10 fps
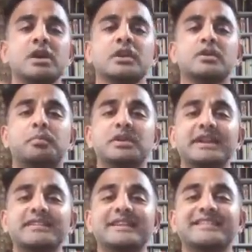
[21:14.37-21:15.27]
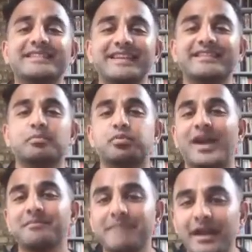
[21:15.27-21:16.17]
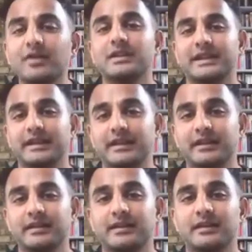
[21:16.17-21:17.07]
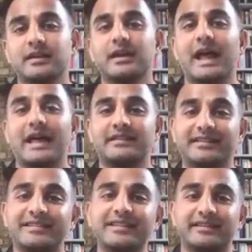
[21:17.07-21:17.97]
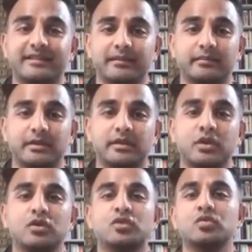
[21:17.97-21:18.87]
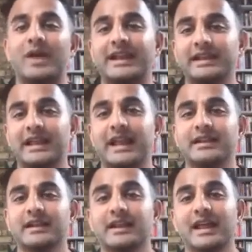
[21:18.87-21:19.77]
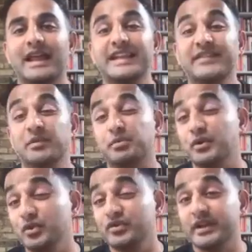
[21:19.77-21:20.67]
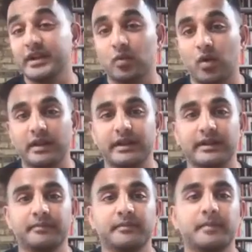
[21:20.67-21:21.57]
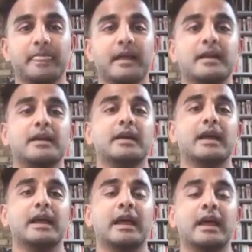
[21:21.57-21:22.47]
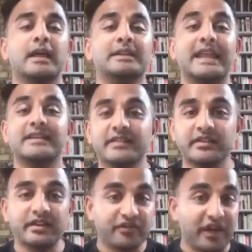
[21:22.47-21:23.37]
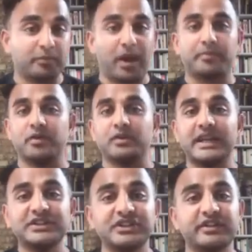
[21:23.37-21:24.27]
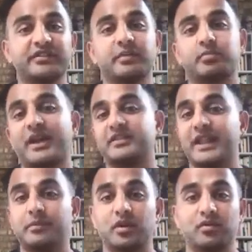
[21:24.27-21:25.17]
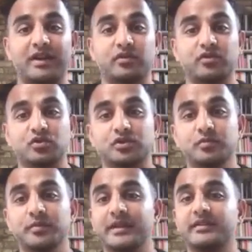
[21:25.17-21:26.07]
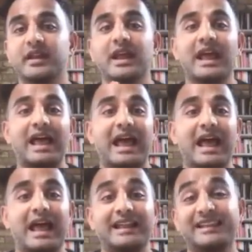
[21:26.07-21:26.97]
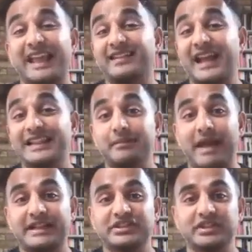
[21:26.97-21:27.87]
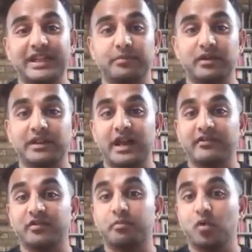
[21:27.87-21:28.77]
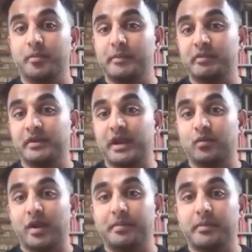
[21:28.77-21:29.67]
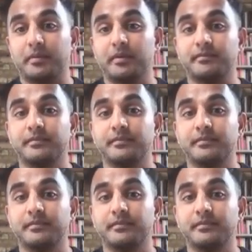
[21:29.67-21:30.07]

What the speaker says: The police exist primarily as a system to regulate and even produce inequality. They exist to defend property relations, suppress labor unrest or social movements, and tightly manage the laboring lives of poor people and non-white people.